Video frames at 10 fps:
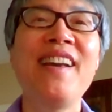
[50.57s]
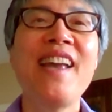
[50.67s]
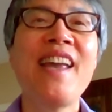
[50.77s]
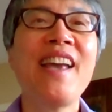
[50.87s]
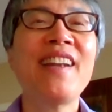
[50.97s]

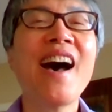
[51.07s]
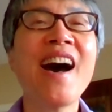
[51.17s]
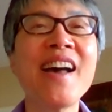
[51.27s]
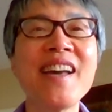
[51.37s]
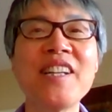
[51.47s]
And
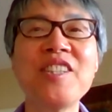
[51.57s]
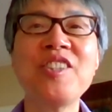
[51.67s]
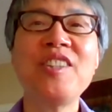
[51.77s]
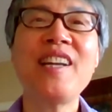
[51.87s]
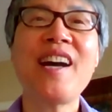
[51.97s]
I
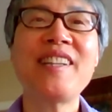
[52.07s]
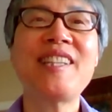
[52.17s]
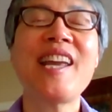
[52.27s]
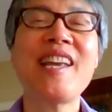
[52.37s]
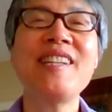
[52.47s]
actually
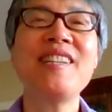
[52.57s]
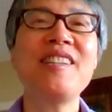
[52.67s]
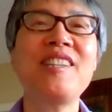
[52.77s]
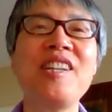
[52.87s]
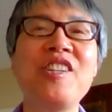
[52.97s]
attended the
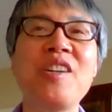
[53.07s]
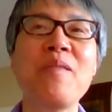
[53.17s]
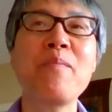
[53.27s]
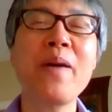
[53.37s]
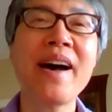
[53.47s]

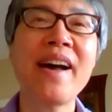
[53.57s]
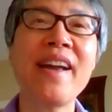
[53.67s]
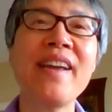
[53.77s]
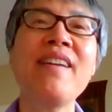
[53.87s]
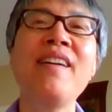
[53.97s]
teaching
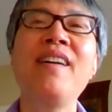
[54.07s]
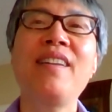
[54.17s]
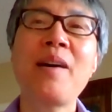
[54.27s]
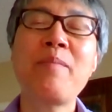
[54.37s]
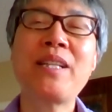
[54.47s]
by
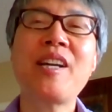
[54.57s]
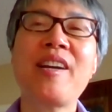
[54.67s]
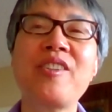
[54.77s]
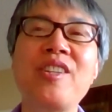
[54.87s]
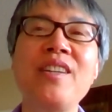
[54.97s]
Lama
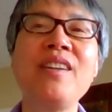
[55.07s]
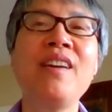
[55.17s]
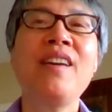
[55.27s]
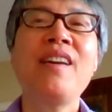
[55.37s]
Tashi,